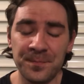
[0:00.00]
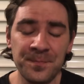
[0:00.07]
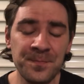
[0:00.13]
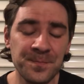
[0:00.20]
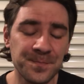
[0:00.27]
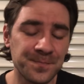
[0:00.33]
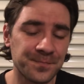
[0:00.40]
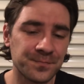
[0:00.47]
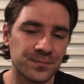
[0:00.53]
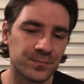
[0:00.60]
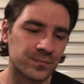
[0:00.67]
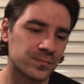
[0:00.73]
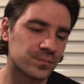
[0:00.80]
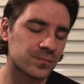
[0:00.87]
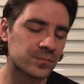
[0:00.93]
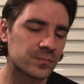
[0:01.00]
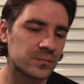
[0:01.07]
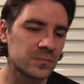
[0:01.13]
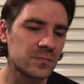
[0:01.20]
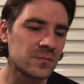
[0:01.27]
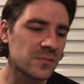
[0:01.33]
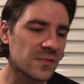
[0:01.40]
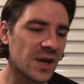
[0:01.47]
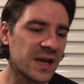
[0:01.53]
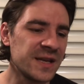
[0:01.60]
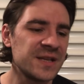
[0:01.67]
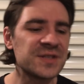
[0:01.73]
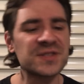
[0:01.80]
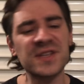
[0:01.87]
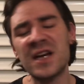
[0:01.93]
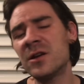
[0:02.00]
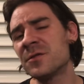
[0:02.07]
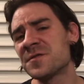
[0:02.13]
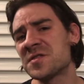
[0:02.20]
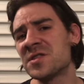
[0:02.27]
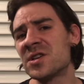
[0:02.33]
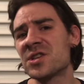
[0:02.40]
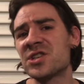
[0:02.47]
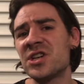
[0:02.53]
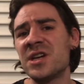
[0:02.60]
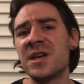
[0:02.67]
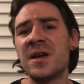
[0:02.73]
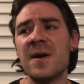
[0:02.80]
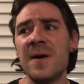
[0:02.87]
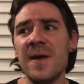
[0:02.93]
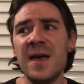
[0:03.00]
And instead of searching